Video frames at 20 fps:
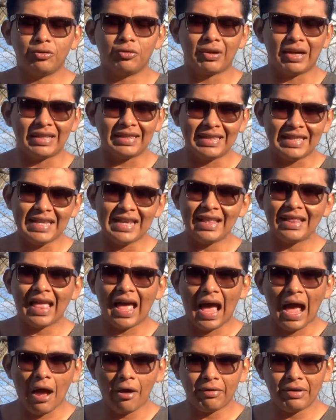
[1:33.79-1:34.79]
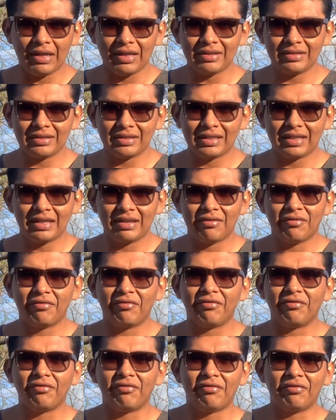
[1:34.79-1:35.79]
ideal audience
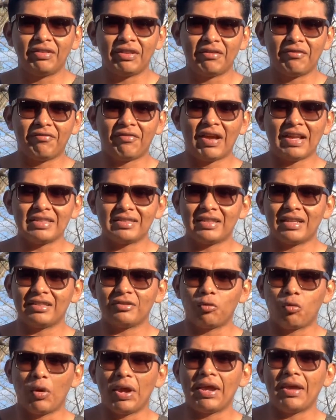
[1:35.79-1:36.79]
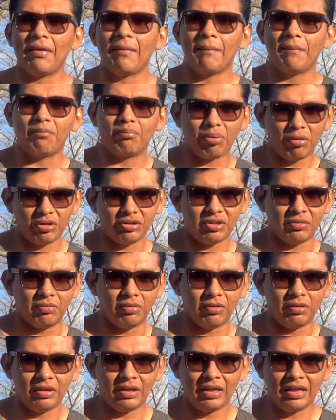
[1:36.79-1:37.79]
the fastest way
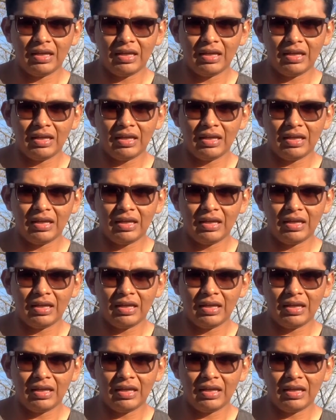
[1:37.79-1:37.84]
possible.